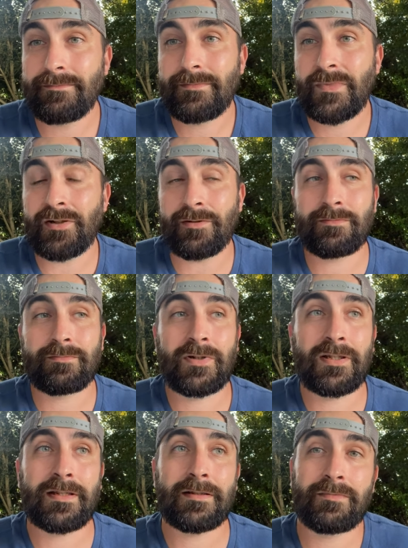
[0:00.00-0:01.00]
You know,
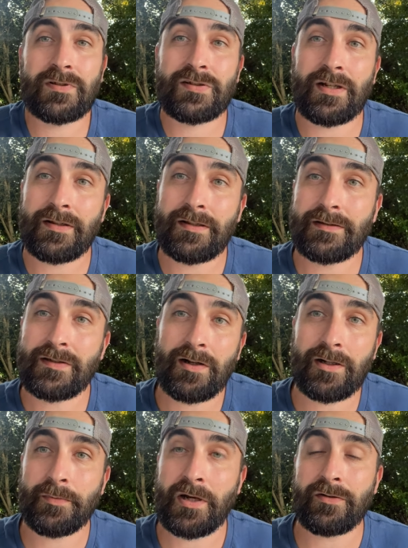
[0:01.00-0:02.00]
really, there's nothing to talk
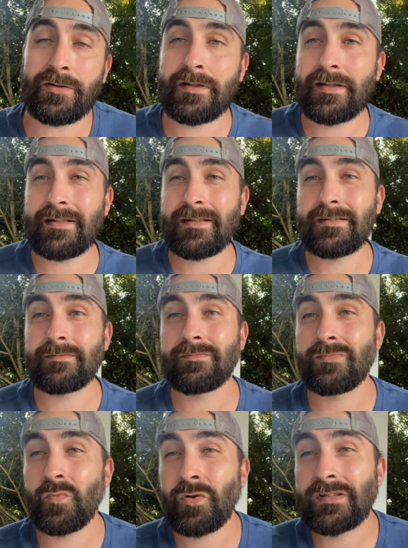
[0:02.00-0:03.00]
about. The only thing that
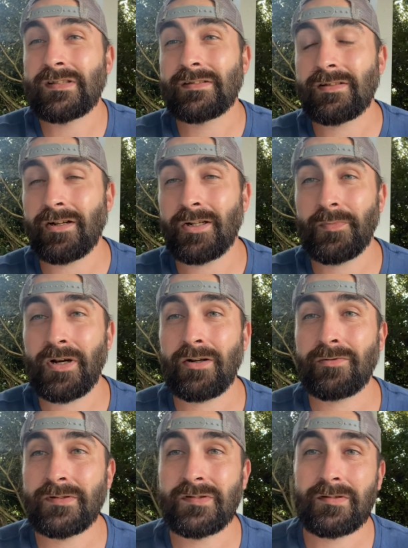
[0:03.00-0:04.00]
was to talk about
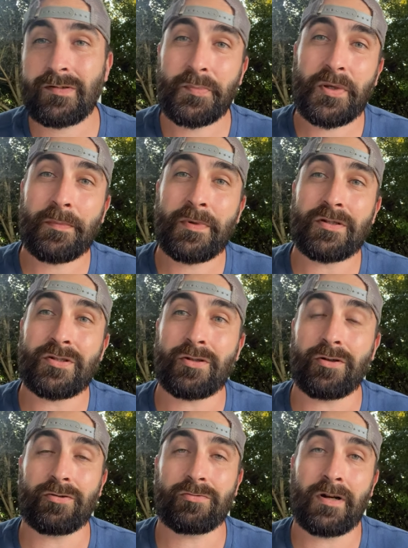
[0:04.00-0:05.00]
was the
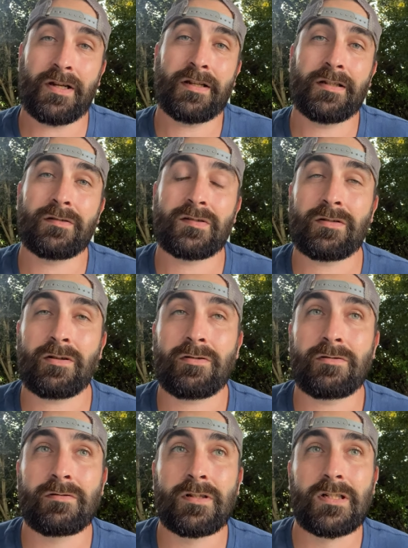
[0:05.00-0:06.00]
ThePPShow, right?
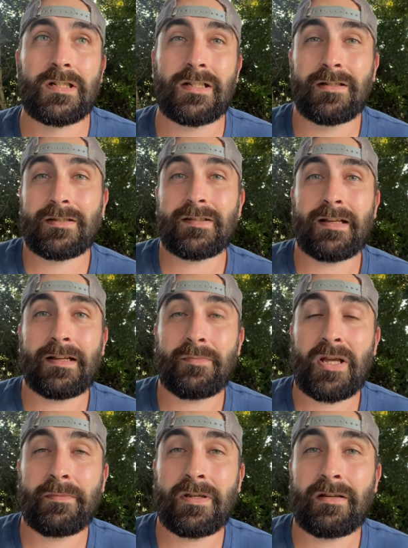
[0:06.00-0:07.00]
So it looks like
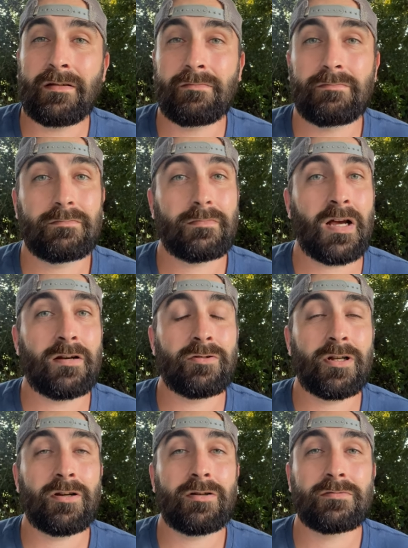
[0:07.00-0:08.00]
maybe, I don't
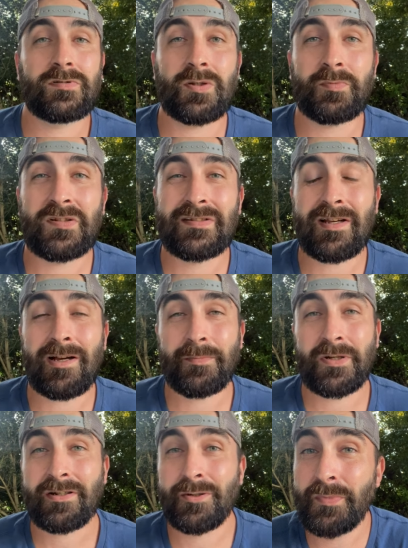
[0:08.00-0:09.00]
know, something's up.
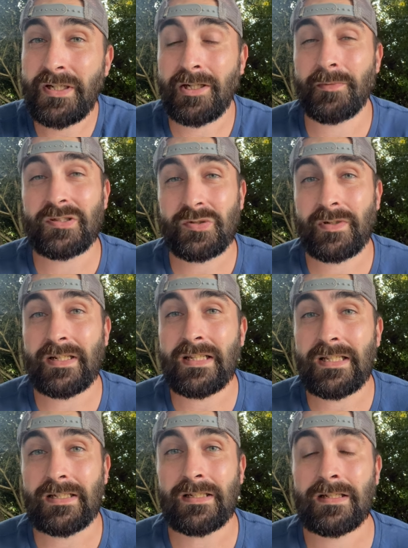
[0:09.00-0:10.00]
It could be coming to an
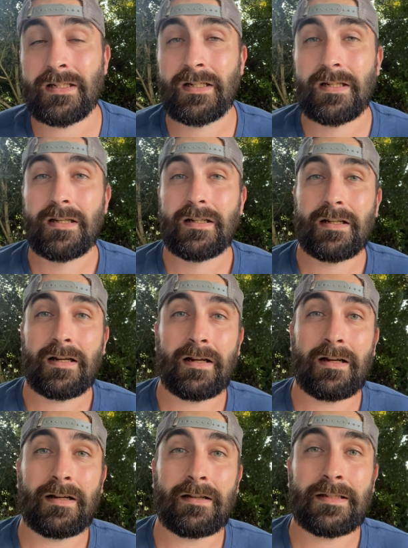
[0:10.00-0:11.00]
end.
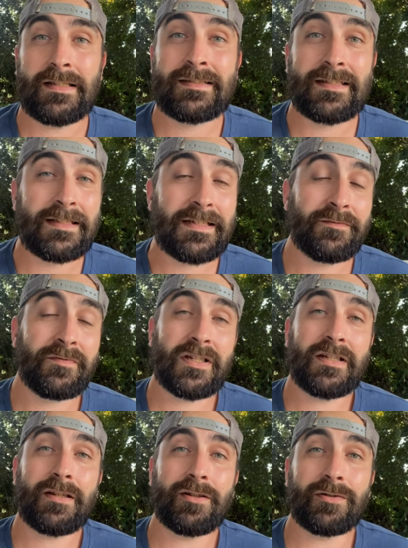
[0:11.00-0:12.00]
He's deleting
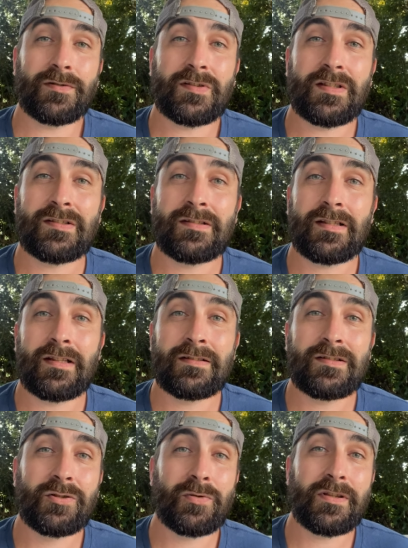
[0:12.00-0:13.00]
videos. He's
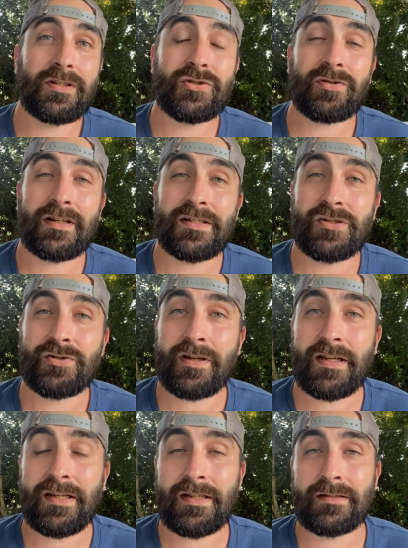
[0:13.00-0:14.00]
doing the Trey's
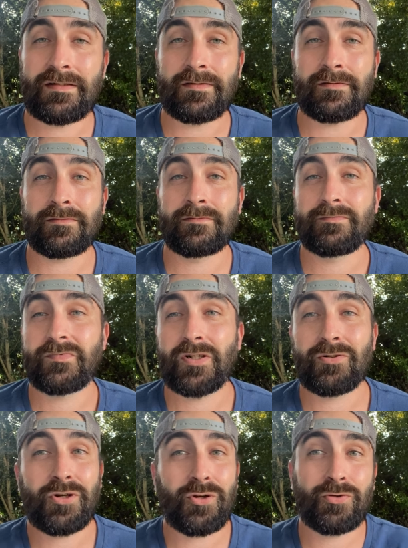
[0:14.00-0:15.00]
Trades. If you
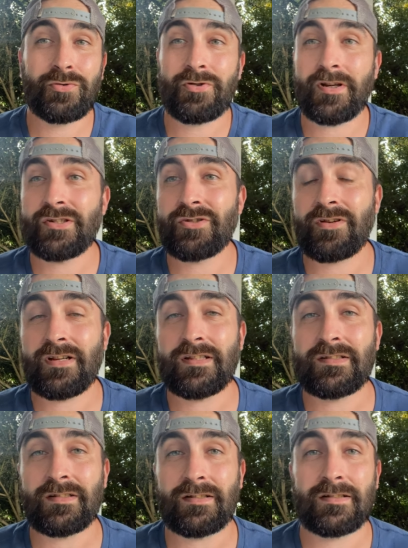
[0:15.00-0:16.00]
don't know who Trey's
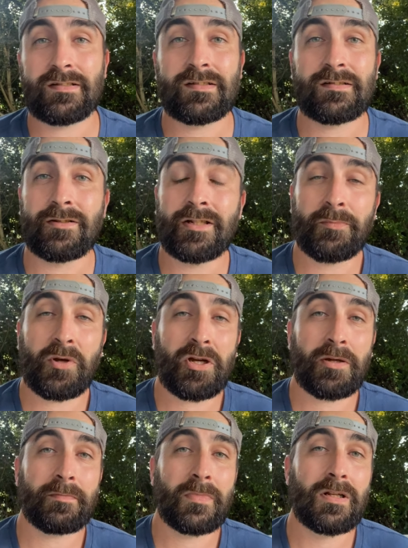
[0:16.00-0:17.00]
Trades is, look him up.